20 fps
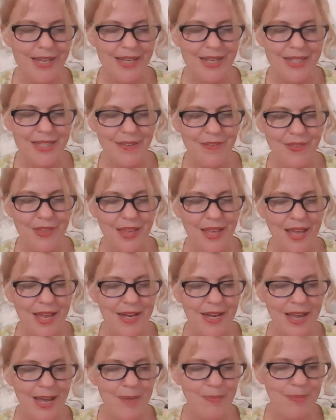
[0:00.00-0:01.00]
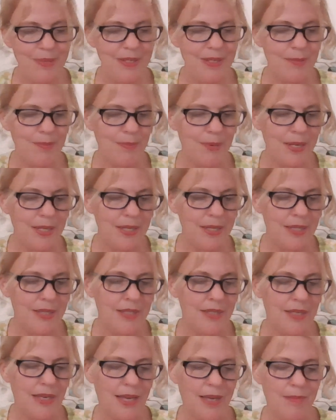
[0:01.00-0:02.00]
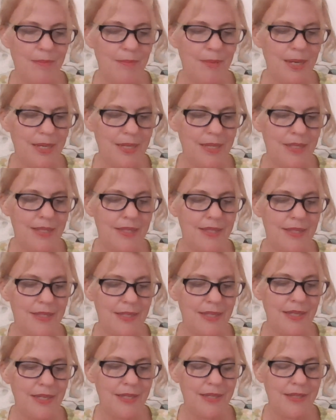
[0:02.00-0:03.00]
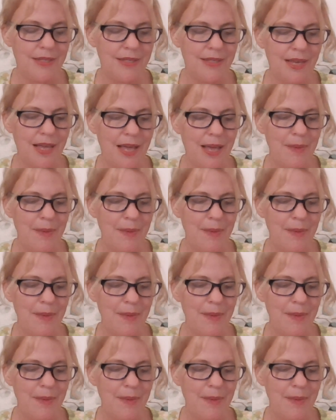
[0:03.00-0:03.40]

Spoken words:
as if they had happened months and months since.